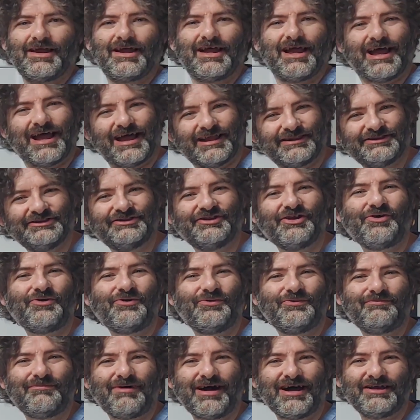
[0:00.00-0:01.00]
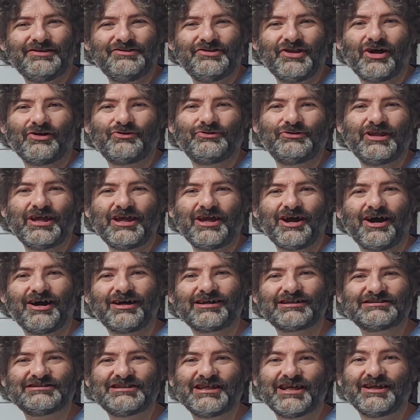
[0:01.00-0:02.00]
Hello, my Nagune
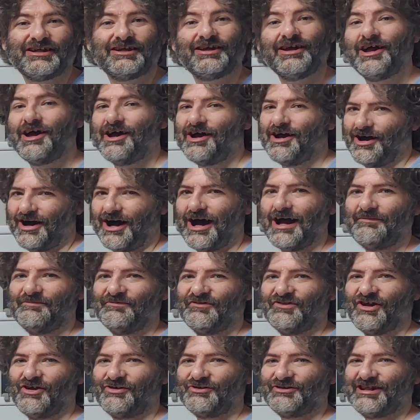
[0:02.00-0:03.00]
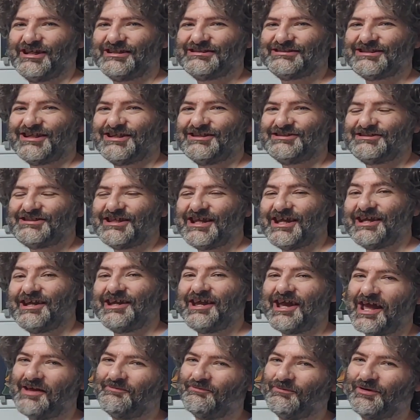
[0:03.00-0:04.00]
Hakuseng. I'm the Nagune
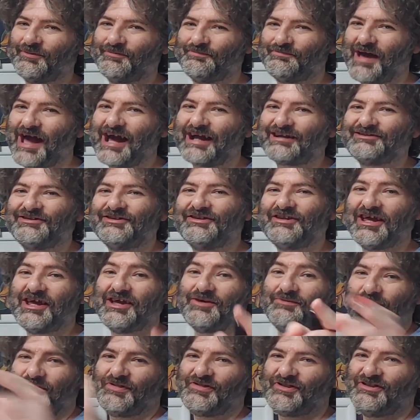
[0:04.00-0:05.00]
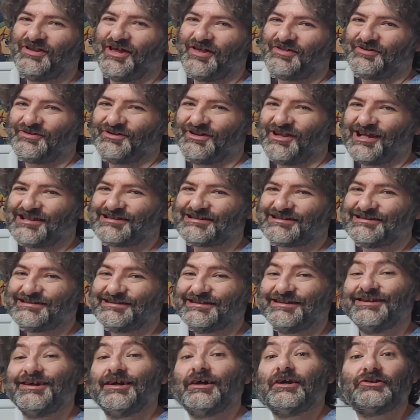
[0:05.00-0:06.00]
Sanseng, and we're back today with another
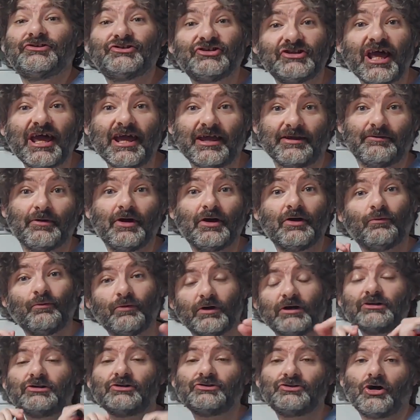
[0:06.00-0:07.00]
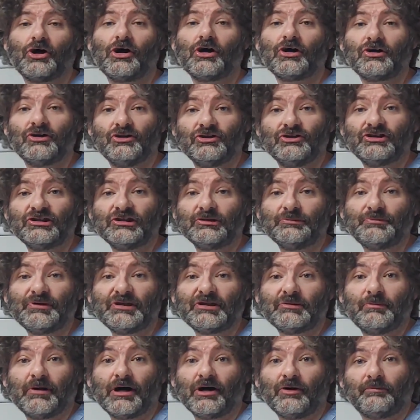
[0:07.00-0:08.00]
lesson. Today, we're going to talk a little bit
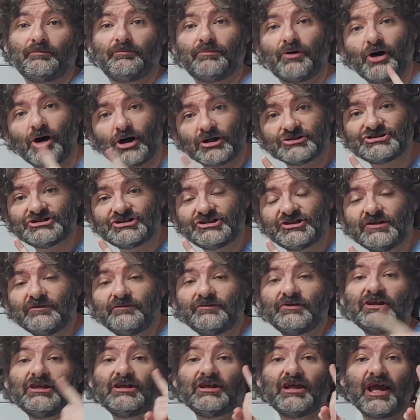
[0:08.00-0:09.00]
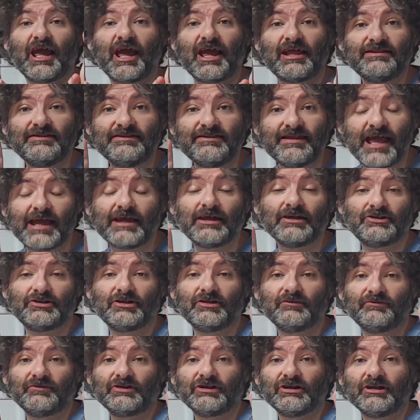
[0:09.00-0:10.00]
about positivity and
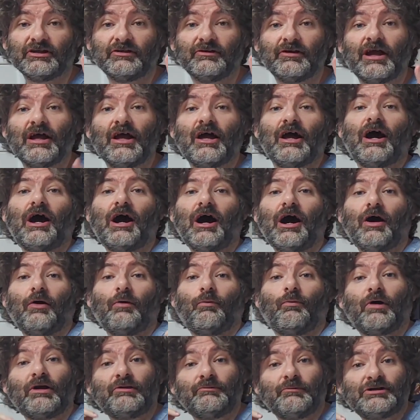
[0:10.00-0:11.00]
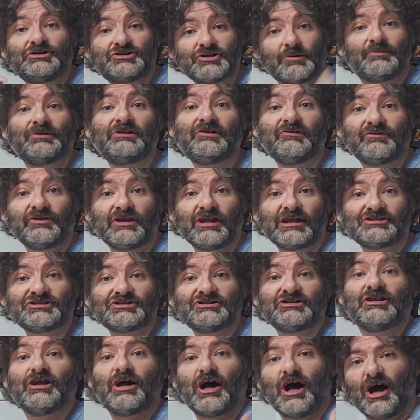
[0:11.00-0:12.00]
negativity. When we jump into the
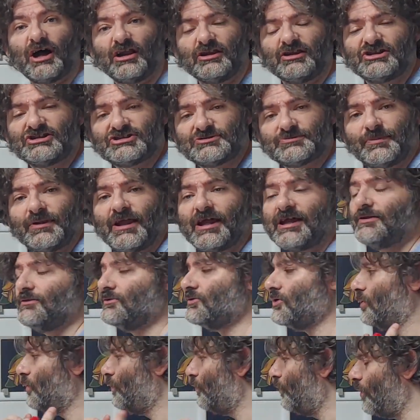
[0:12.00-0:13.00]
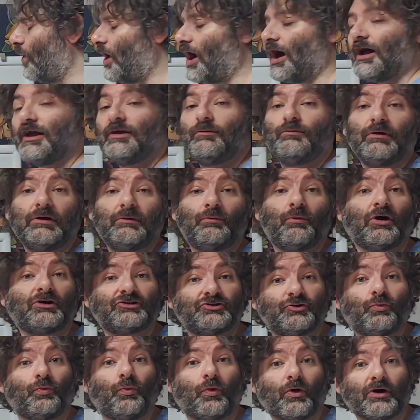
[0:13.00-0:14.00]
lesson, I'll explain why we want
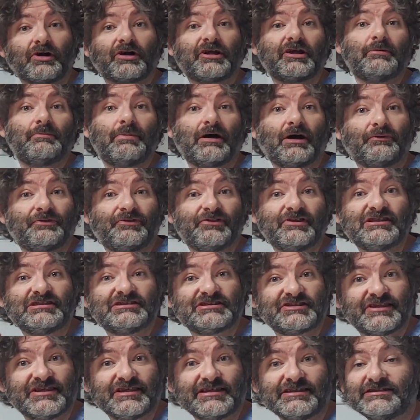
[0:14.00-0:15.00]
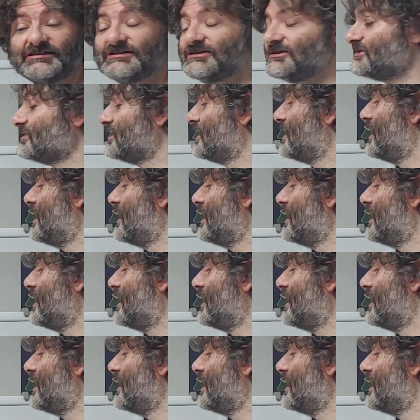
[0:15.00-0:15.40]
to worry about these things,